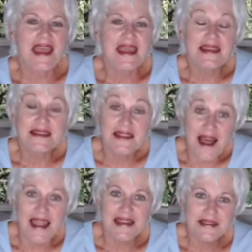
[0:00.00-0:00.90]
and
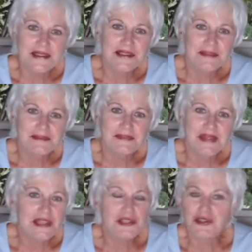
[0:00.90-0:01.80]
light
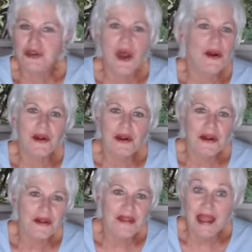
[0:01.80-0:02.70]
is
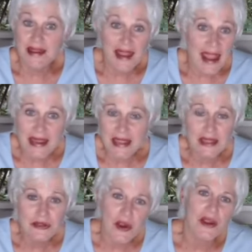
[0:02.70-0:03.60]
stronger than any
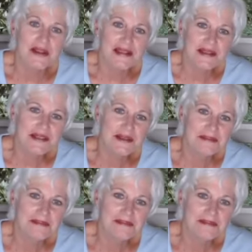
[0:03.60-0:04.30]
darkness.